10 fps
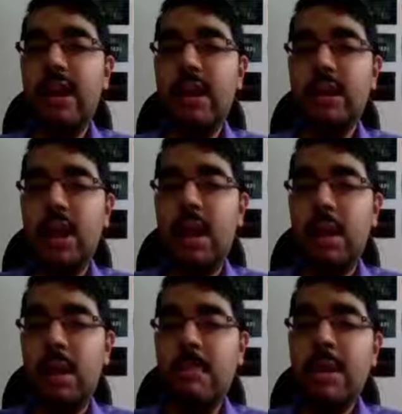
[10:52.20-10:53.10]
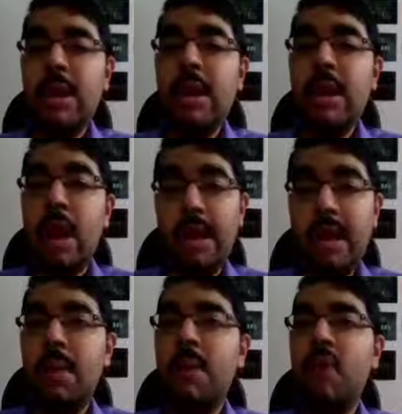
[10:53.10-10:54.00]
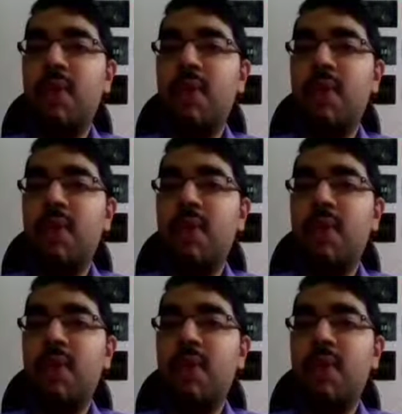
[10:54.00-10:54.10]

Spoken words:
are higher amount of